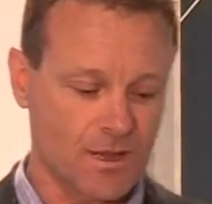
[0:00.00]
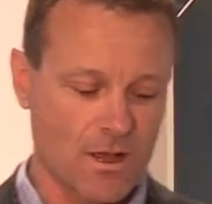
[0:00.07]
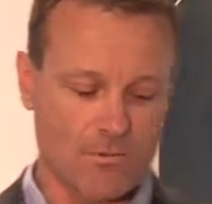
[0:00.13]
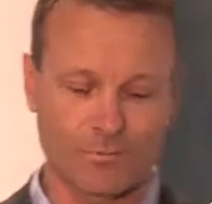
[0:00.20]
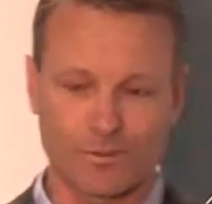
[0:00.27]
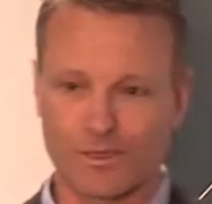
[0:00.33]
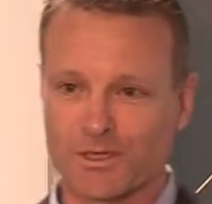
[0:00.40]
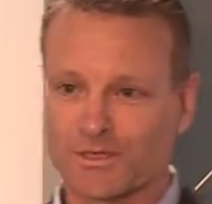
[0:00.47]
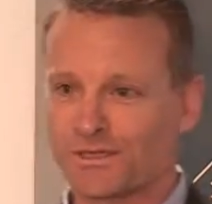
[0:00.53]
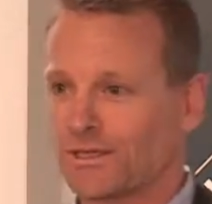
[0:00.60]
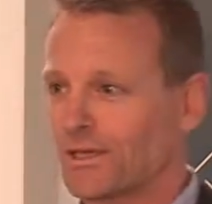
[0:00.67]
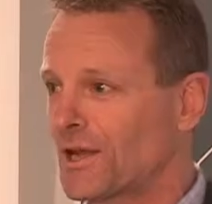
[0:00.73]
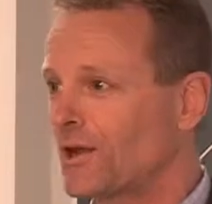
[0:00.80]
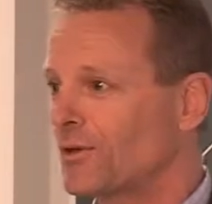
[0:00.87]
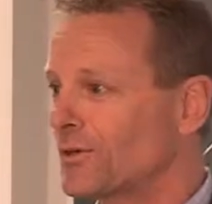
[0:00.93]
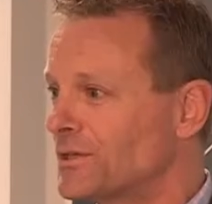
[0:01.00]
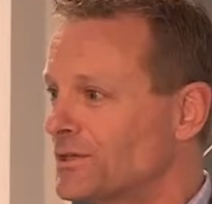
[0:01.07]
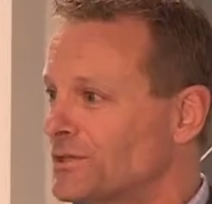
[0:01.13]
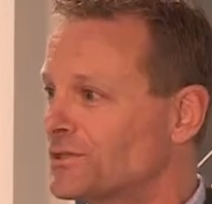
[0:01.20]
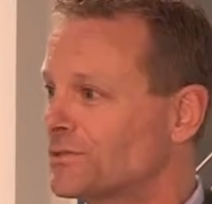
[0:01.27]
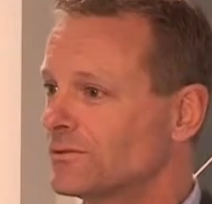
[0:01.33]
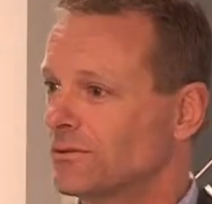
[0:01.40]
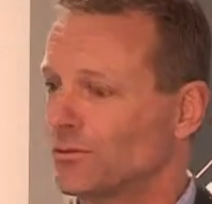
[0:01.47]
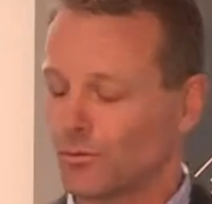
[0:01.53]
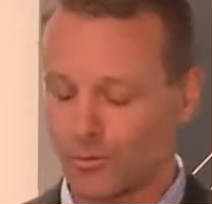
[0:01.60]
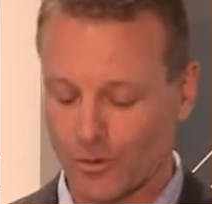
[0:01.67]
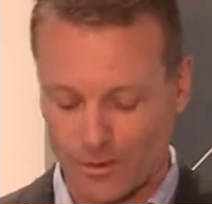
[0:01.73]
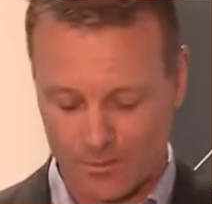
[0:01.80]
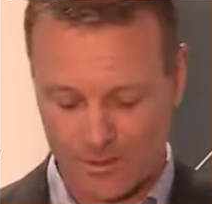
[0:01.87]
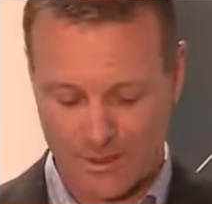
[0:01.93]
um, please encourage your
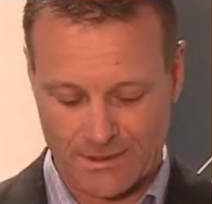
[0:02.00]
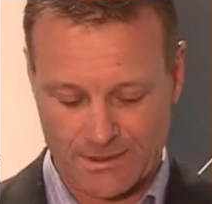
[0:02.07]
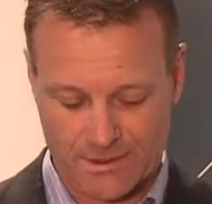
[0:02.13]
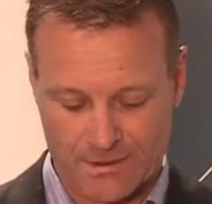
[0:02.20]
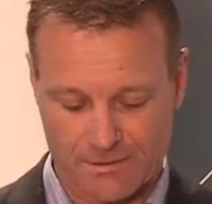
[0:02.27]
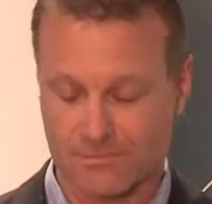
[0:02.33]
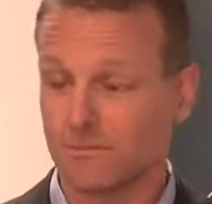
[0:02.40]
workplace